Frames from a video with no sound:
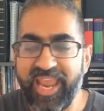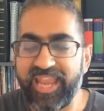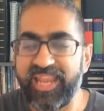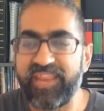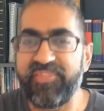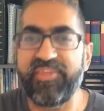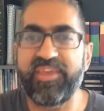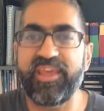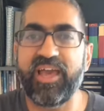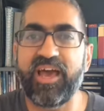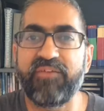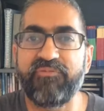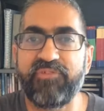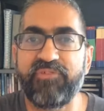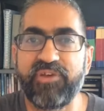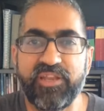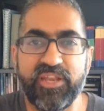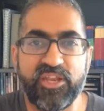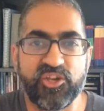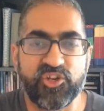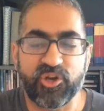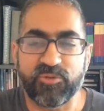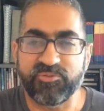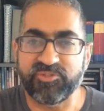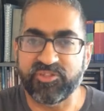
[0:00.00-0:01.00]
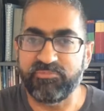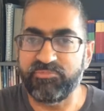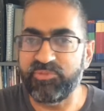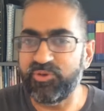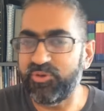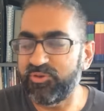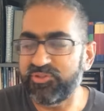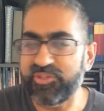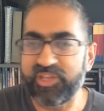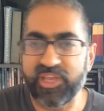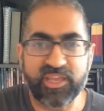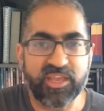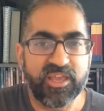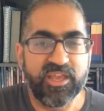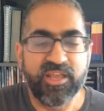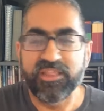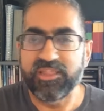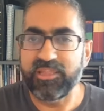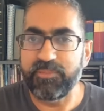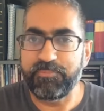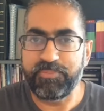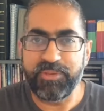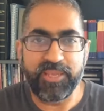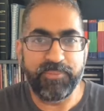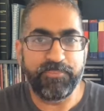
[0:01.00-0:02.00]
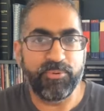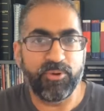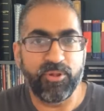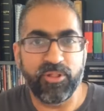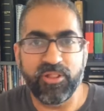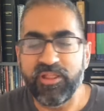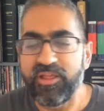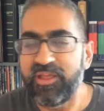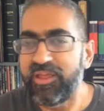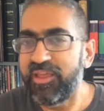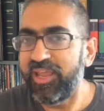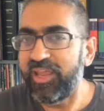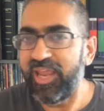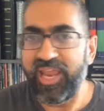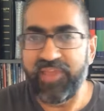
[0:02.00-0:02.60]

anything of it in terms of music, the people,